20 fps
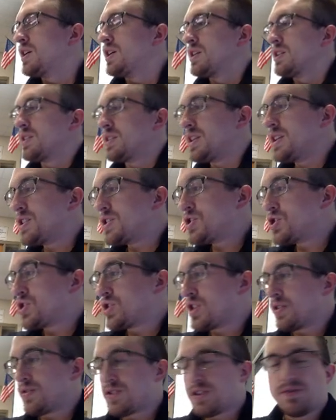These
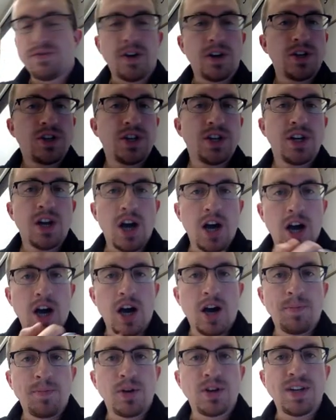shift a function
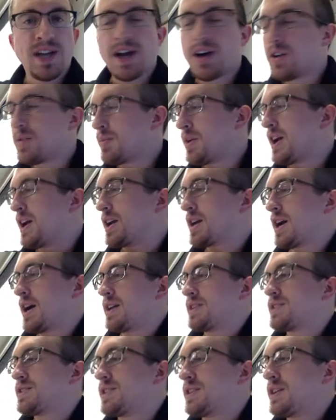up or down by a
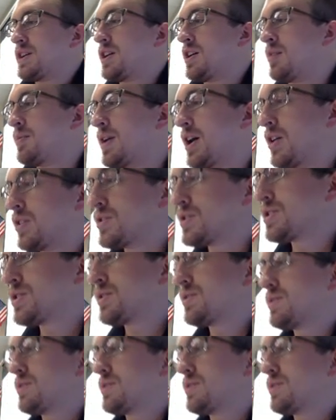constant amount.